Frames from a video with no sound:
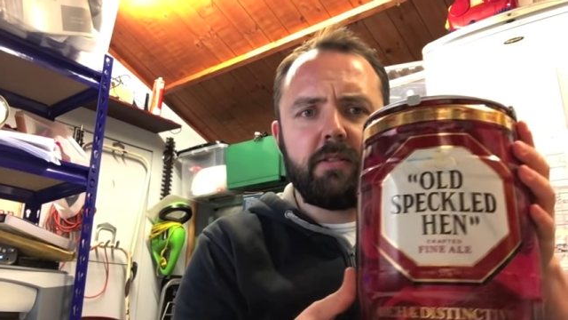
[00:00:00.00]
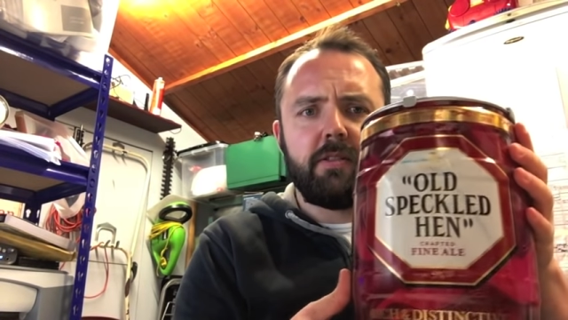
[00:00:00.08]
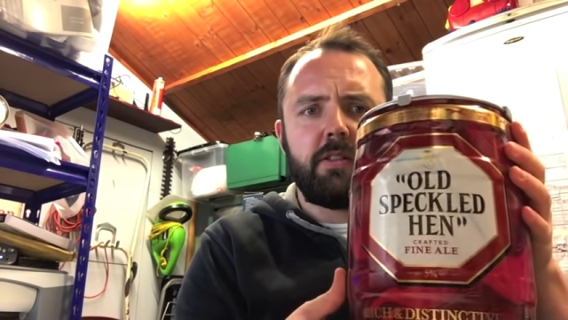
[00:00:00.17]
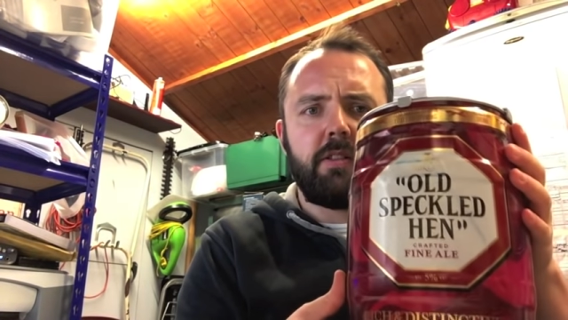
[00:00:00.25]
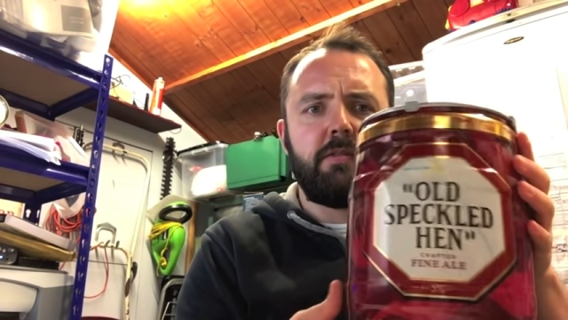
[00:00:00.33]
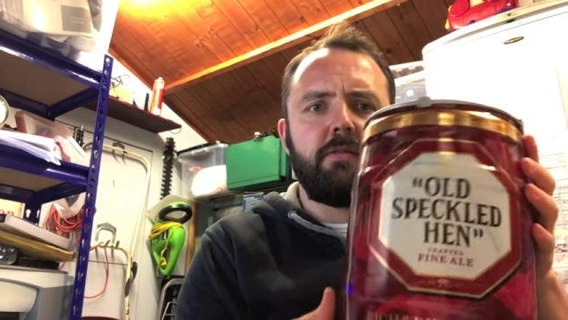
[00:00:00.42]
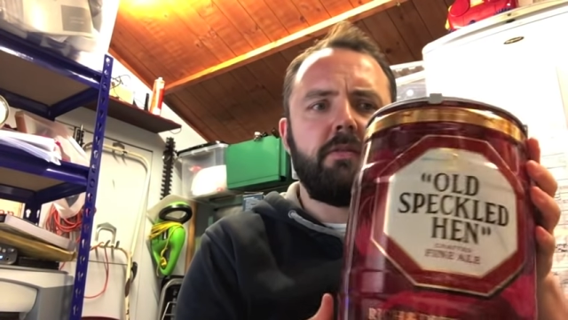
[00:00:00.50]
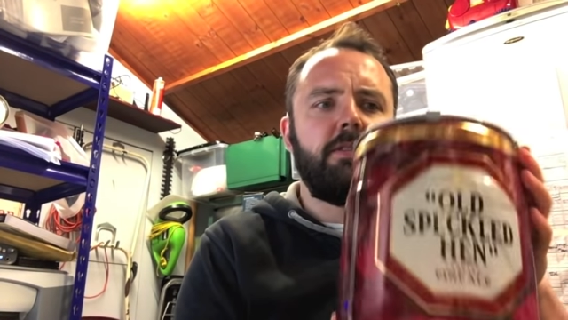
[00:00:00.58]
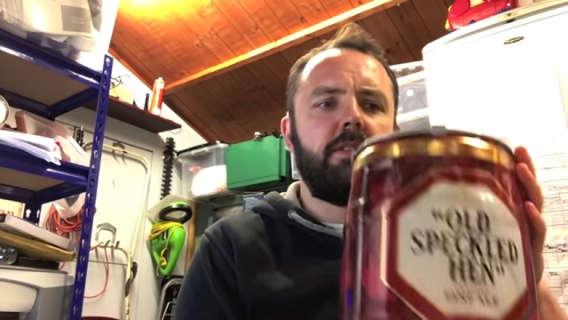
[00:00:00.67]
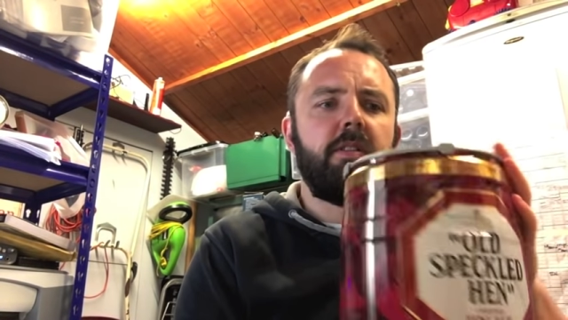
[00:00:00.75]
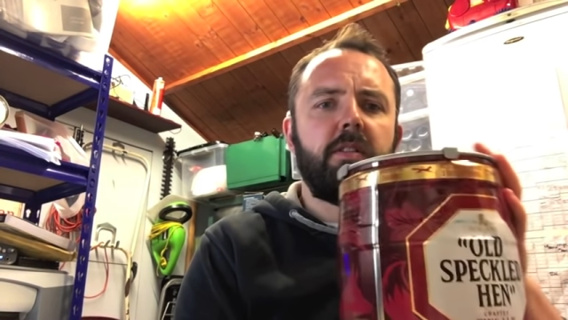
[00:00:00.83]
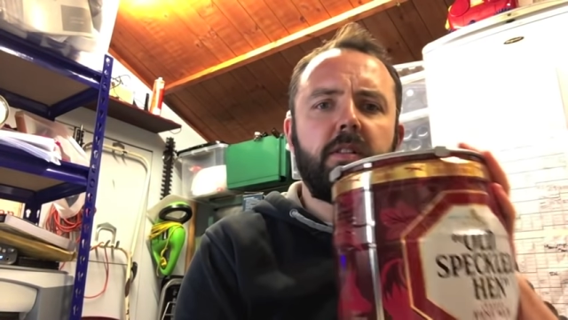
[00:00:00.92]
So
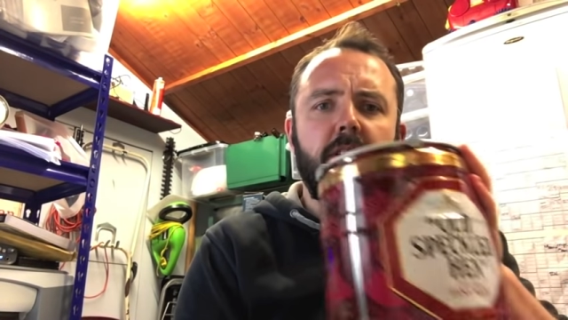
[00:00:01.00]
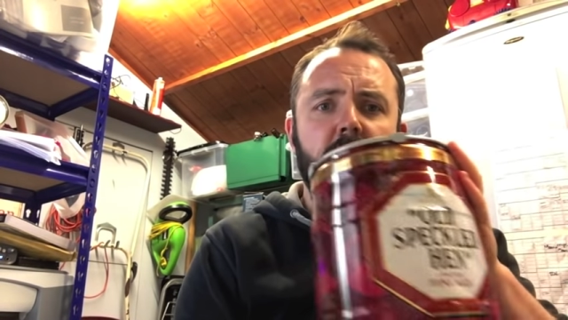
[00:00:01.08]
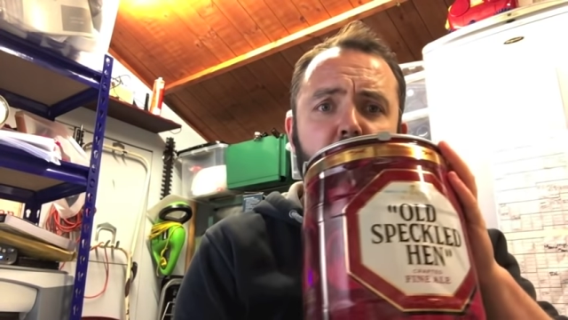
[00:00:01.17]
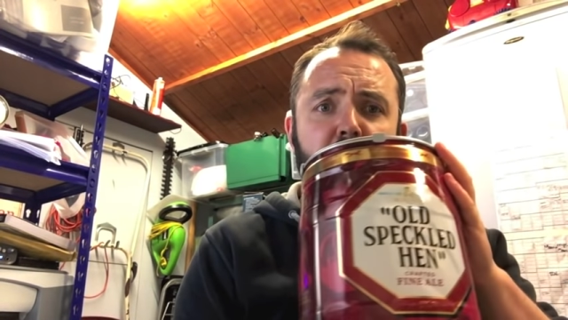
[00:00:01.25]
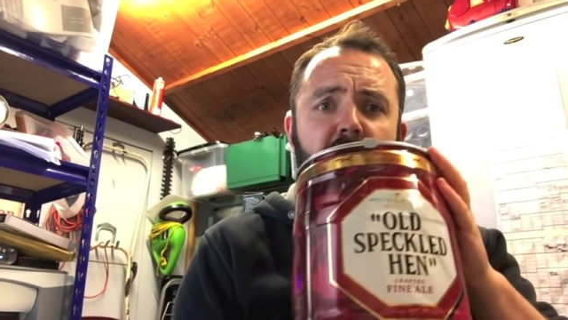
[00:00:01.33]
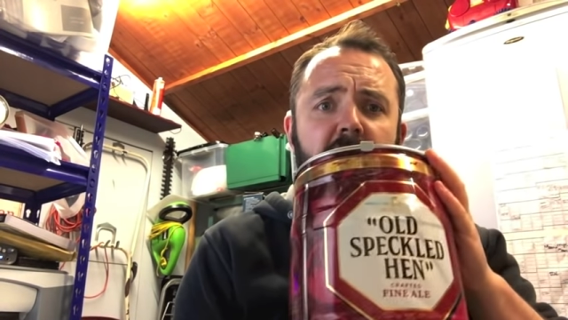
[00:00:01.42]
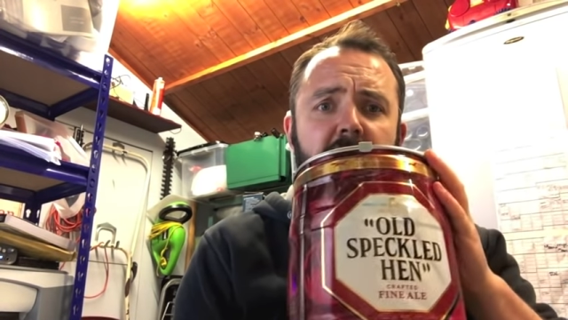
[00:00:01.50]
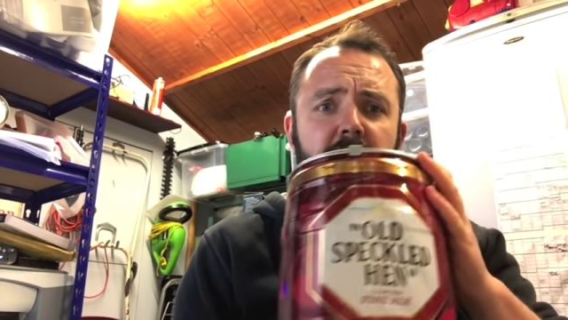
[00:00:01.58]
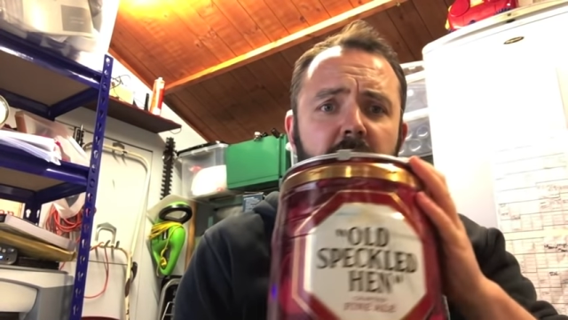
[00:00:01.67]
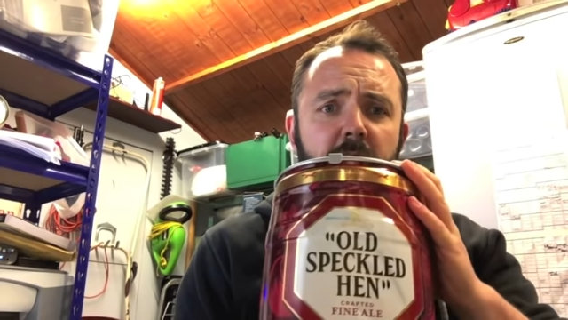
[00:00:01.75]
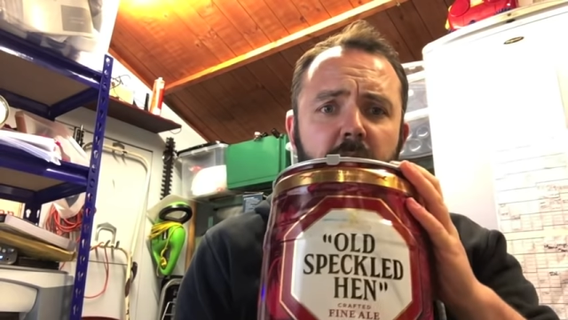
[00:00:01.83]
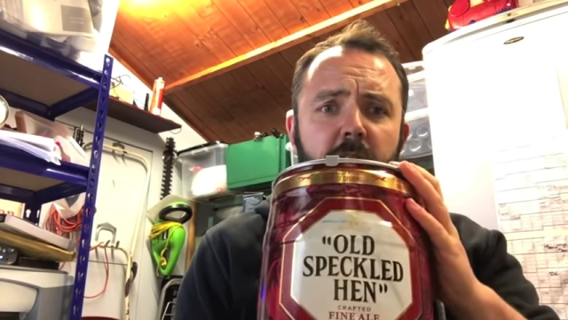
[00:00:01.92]
other brands
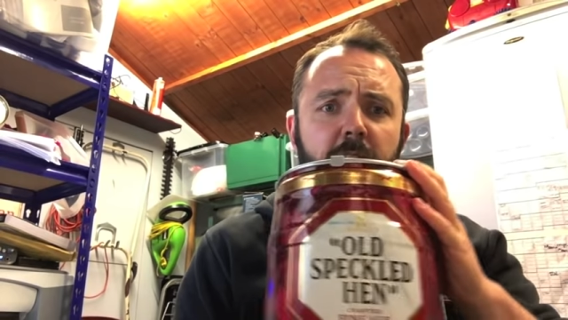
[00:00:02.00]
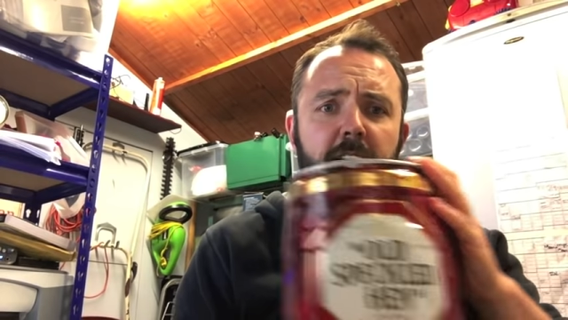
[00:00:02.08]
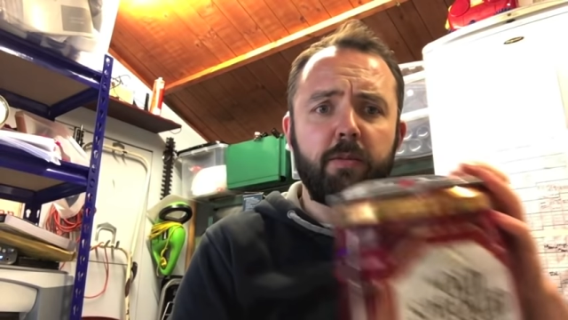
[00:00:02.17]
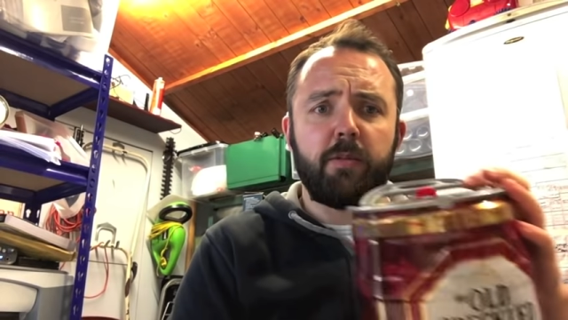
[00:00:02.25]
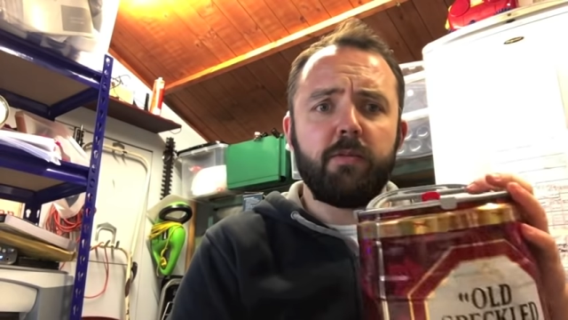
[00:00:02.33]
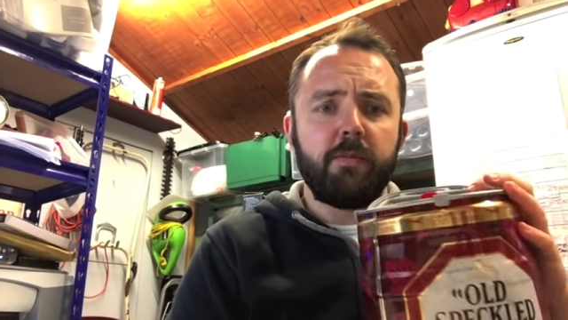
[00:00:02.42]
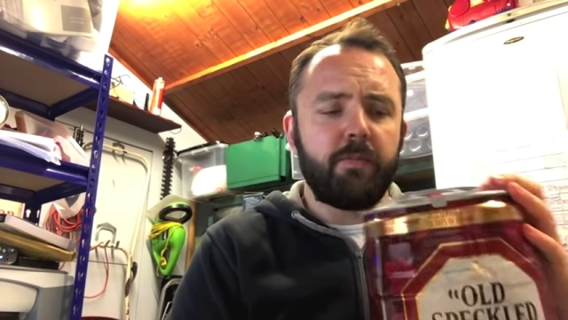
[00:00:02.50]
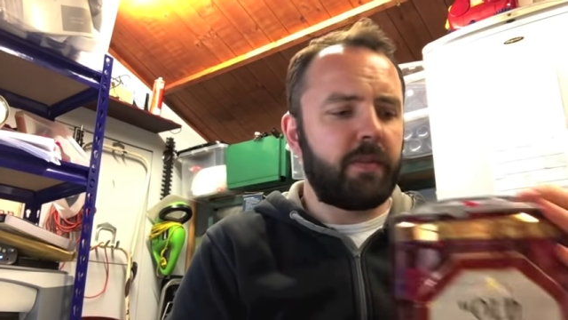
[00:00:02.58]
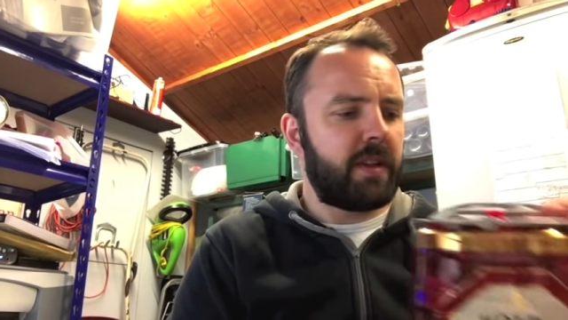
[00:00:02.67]
are available,